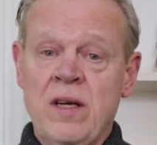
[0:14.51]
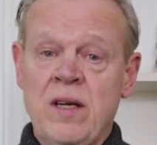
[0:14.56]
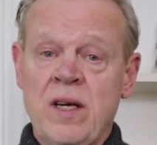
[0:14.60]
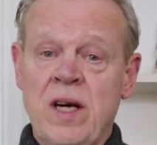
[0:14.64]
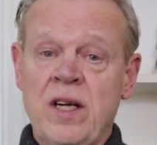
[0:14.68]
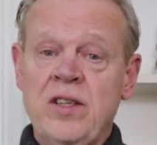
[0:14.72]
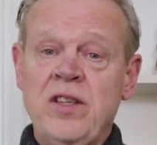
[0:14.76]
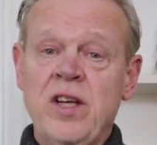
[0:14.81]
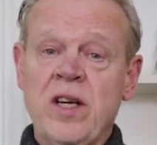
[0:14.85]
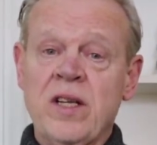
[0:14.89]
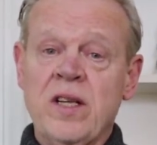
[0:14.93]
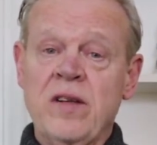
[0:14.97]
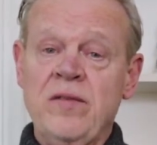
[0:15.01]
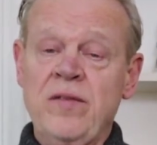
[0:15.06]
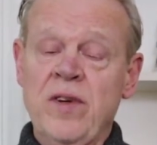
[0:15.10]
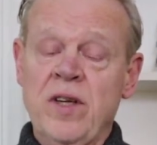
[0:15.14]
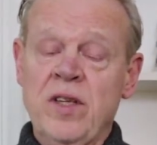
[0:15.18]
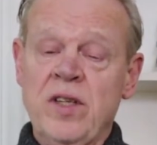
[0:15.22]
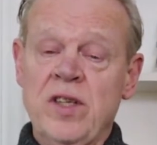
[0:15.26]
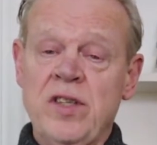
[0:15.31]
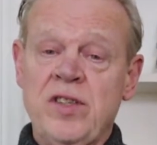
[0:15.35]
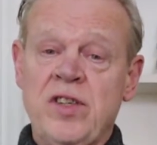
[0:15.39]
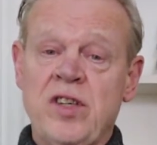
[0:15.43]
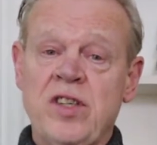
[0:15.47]
Addictive
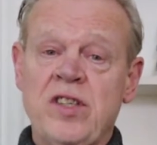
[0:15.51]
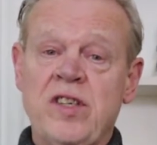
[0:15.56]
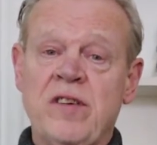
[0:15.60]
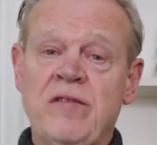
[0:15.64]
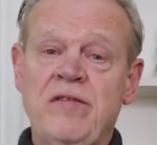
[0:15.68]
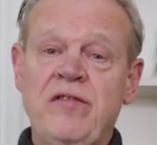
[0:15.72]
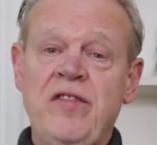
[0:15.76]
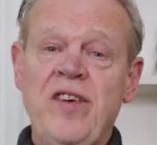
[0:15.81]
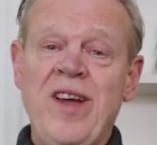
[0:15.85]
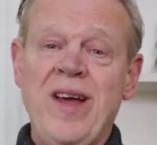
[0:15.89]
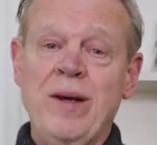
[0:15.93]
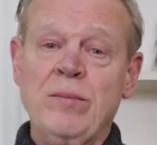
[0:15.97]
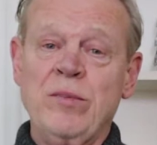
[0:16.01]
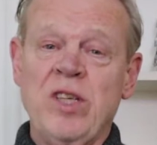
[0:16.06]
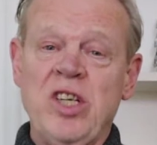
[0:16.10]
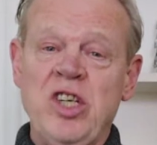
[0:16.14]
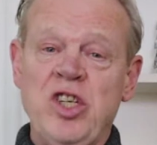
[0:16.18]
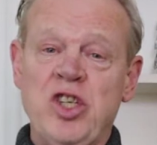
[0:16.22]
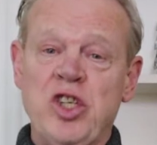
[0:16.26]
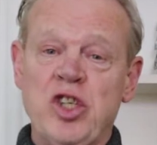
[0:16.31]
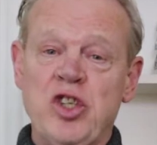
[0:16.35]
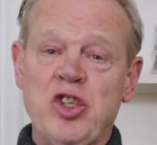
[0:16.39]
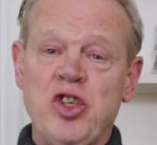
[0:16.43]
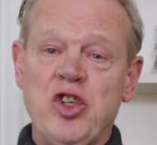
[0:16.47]
illness is a family
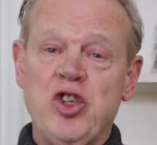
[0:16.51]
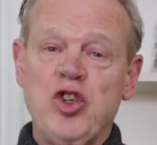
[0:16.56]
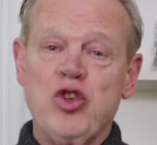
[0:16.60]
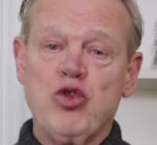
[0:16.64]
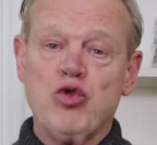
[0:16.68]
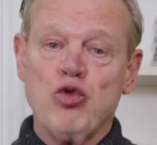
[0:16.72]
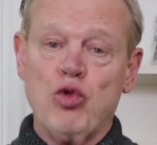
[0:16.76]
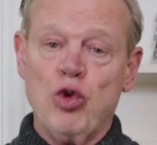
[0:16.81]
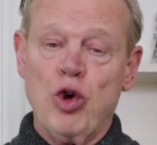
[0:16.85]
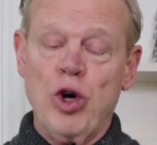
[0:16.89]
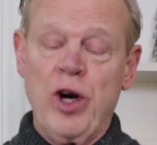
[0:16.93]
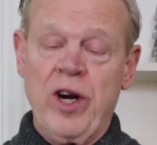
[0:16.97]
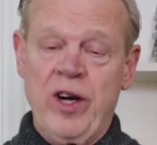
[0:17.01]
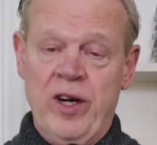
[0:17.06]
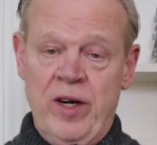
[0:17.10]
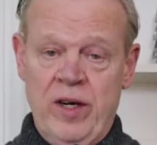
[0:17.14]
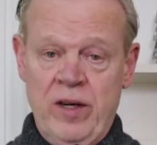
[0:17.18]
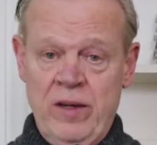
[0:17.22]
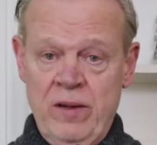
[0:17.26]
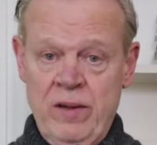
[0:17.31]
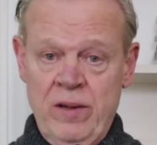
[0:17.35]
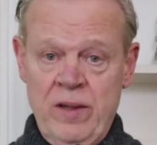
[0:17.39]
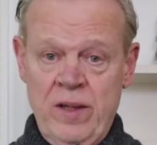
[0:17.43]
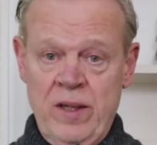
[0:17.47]

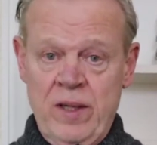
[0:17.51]
destroyer,